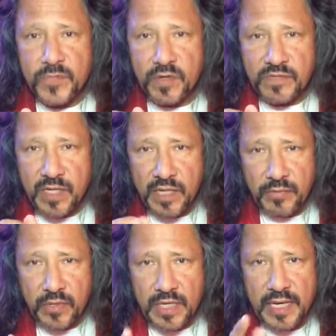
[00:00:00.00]
you've
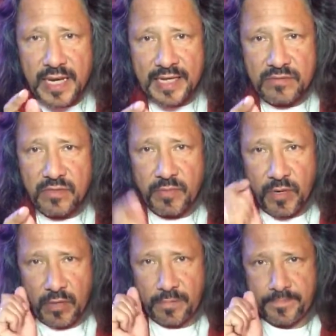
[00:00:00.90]
deliberately handled the
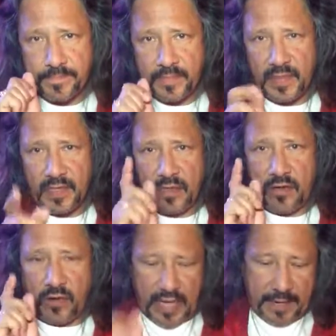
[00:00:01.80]
ball.
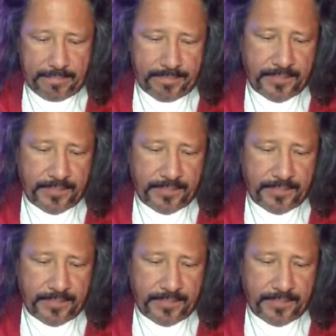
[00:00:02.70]
Okay.